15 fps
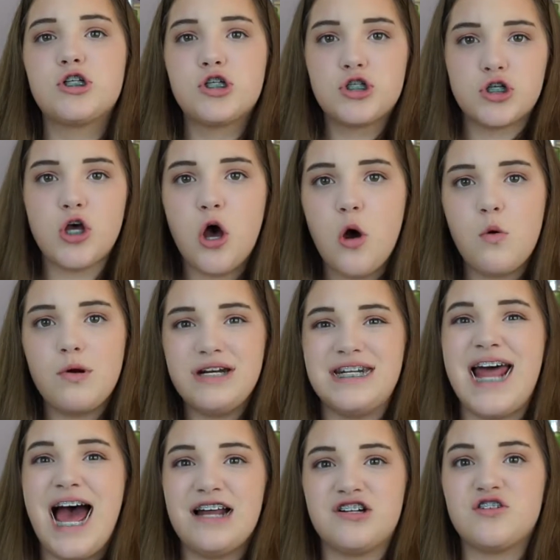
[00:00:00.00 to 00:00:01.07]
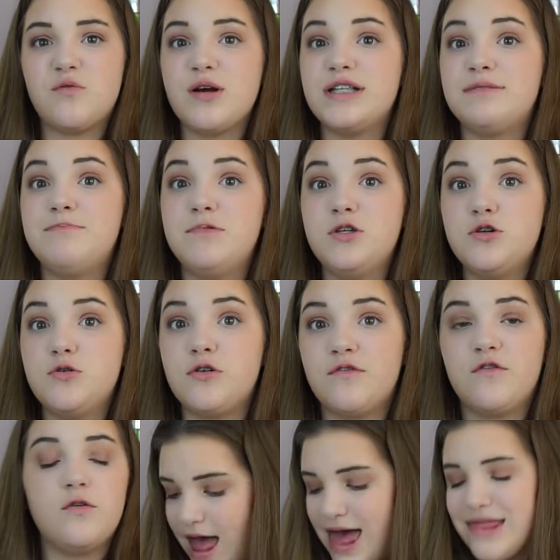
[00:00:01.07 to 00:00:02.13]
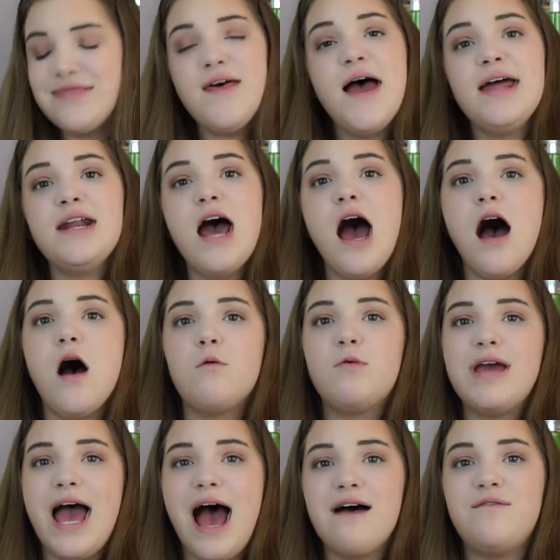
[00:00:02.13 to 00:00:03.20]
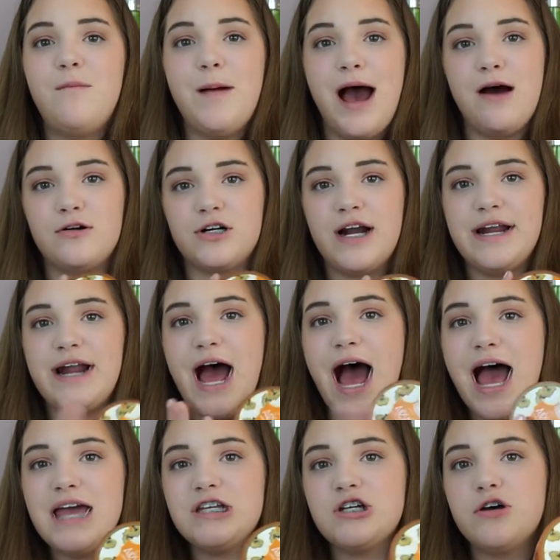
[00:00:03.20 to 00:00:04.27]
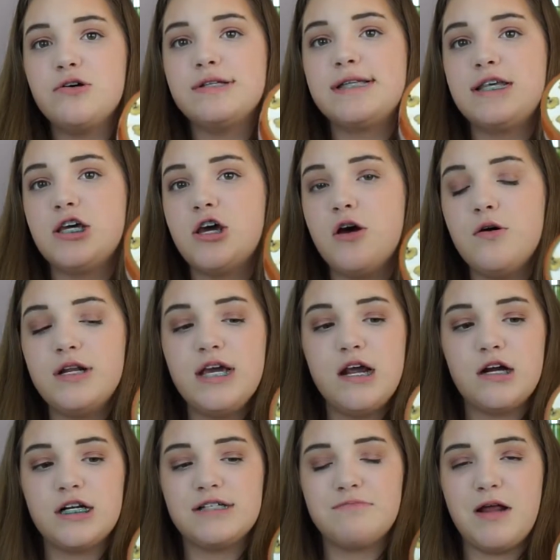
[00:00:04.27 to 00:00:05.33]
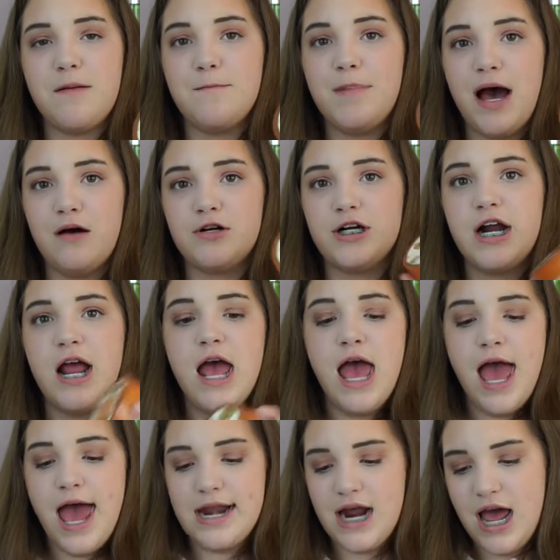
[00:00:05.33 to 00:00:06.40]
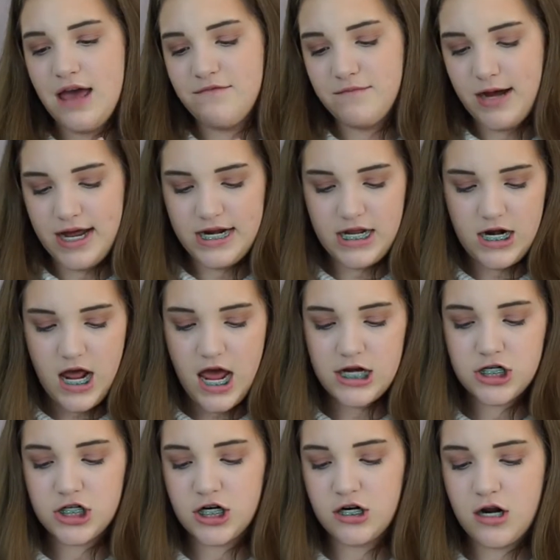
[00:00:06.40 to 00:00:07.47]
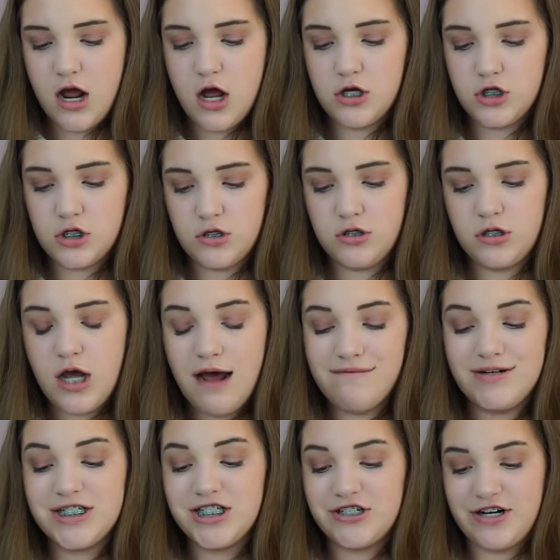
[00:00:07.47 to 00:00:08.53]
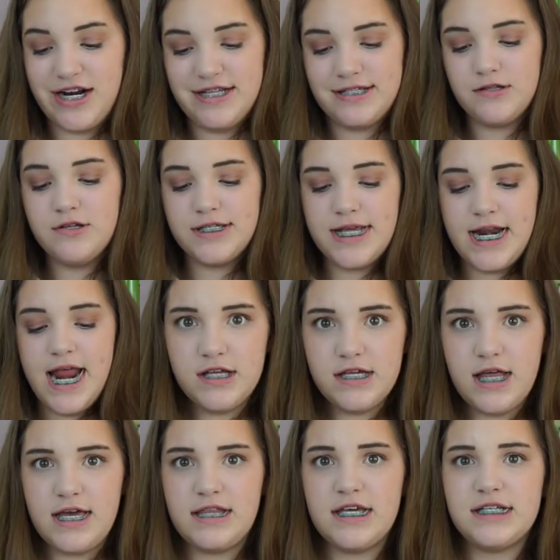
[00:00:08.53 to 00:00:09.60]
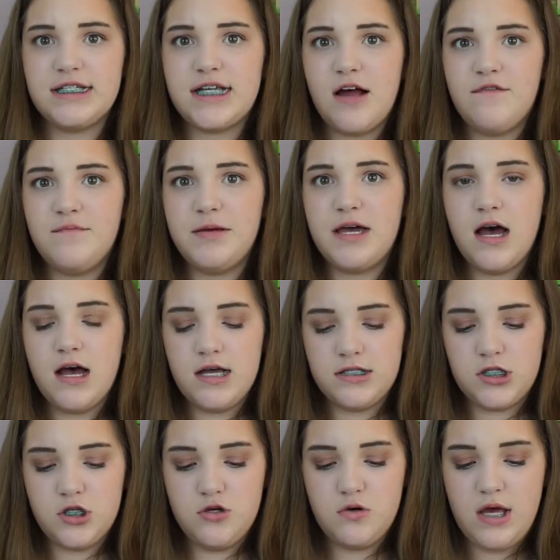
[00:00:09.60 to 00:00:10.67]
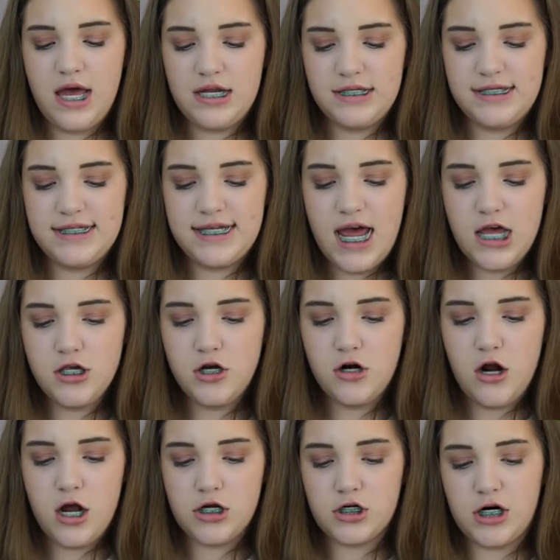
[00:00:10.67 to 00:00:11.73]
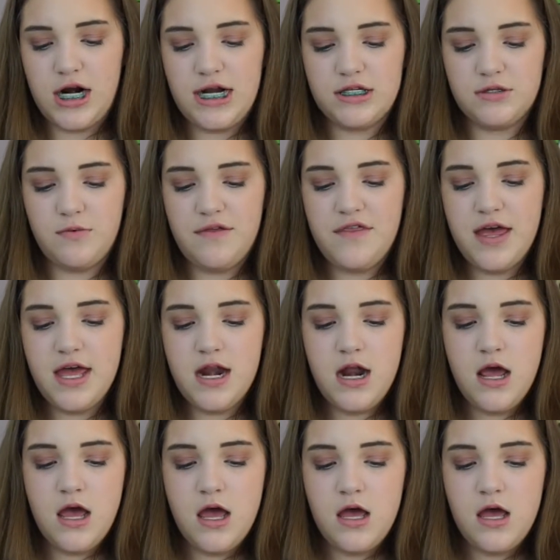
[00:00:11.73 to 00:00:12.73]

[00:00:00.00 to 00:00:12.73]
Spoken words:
so natural. It's beautiful. Then we have powder, and I chose the Cody Airspun powder, and I have mine in extra coverage translucent. I really like this stuff because you can set your under eyes with it,